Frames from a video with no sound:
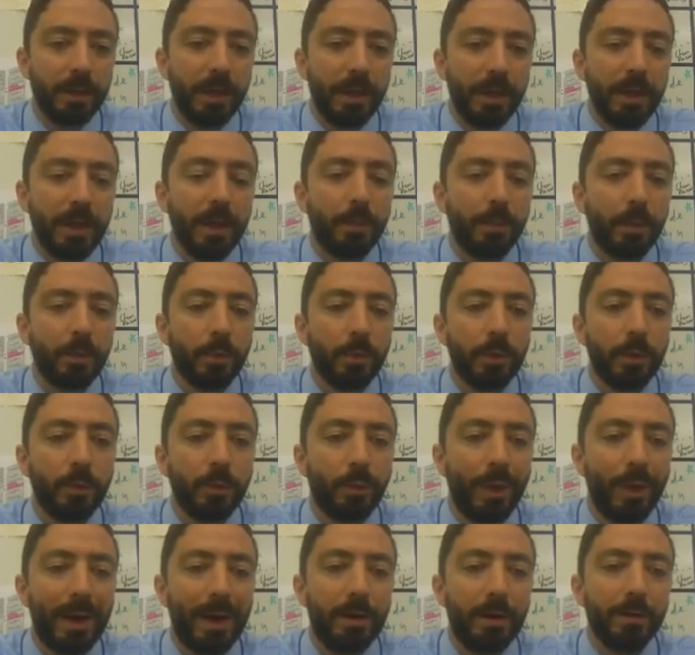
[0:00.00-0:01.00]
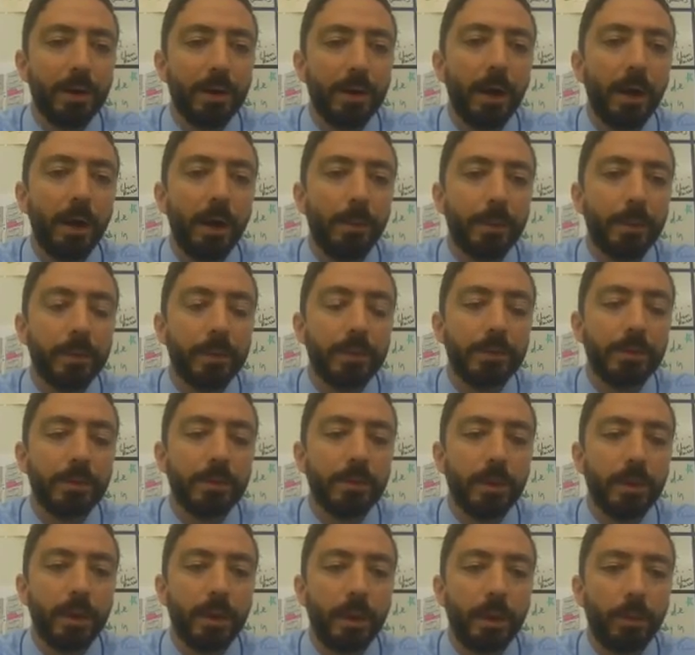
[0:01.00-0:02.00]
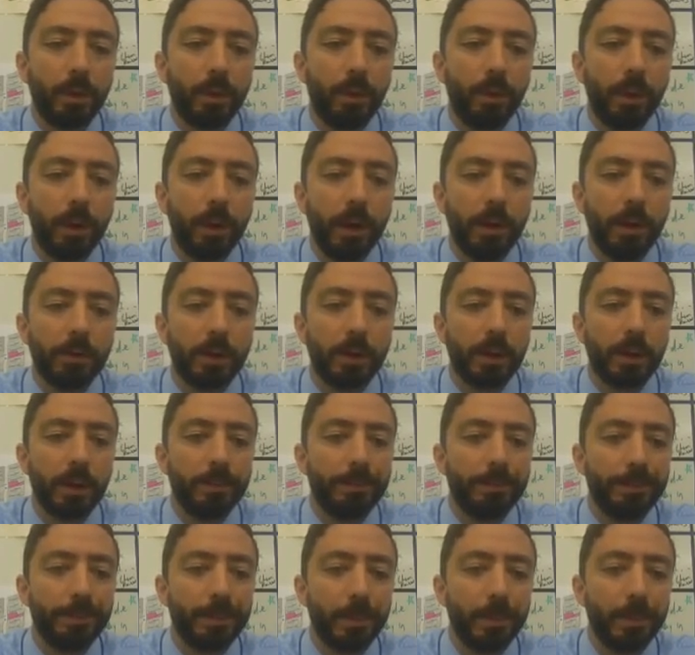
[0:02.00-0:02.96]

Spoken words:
that number would round up to the number 100.